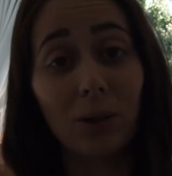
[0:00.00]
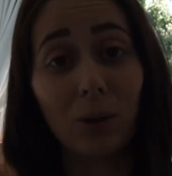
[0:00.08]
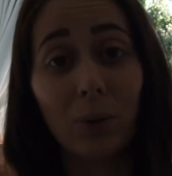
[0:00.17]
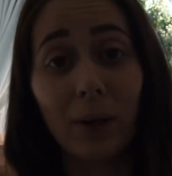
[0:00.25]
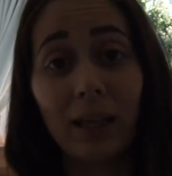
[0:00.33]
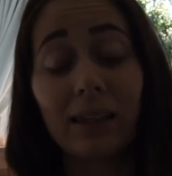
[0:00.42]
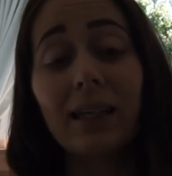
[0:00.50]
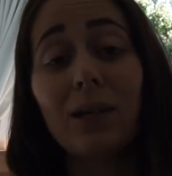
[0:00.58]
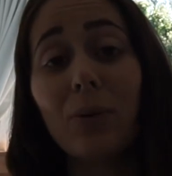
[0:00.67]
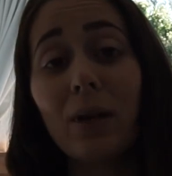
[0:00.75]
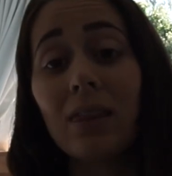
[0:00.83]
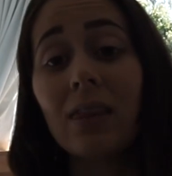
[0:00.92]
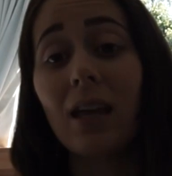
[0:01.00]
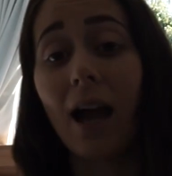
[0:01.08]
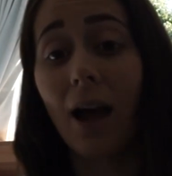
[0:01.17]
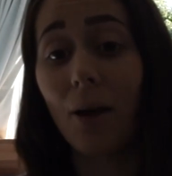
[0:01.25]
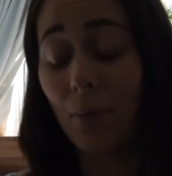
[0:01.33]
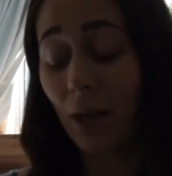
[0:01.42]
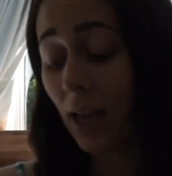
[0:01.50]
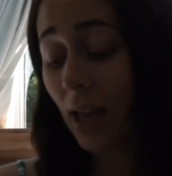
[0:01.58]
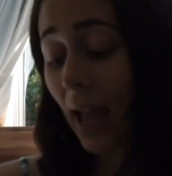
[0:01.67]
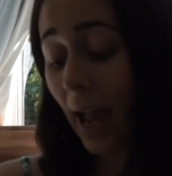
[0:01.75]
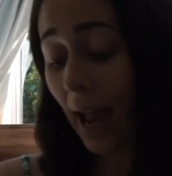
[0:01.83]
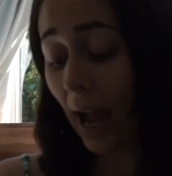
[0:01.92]
quickly with
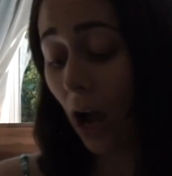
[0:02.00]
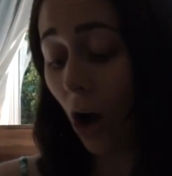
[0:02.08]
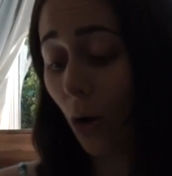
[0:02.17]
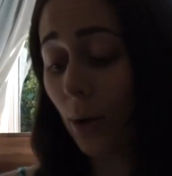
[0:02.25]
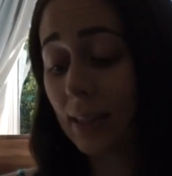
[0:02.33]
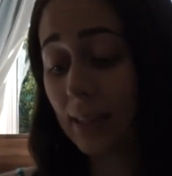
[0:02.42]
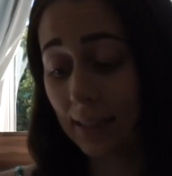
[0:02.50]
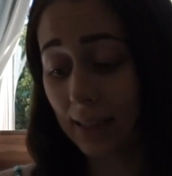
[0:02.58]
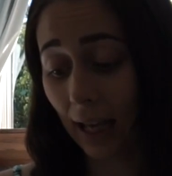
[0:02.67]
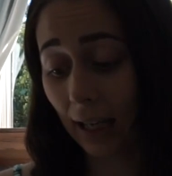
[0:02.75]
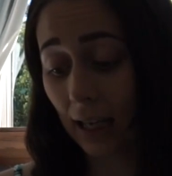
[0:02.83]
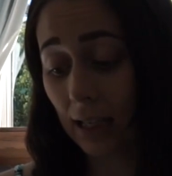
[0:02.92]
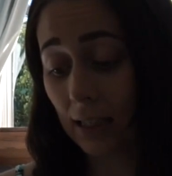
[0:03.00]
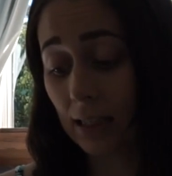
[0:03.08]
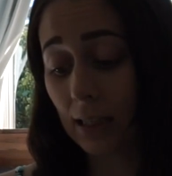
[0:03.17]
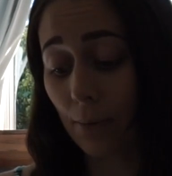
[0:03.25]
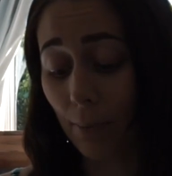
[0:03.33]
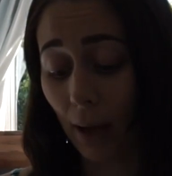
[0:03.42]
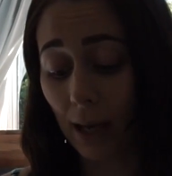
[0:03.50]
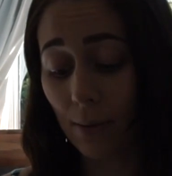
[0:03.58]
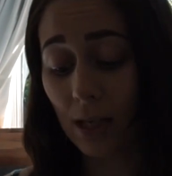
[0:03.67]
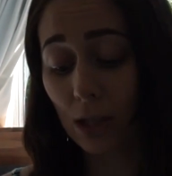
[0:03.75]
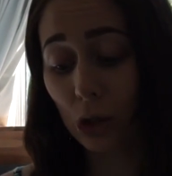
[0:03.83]
our second baby.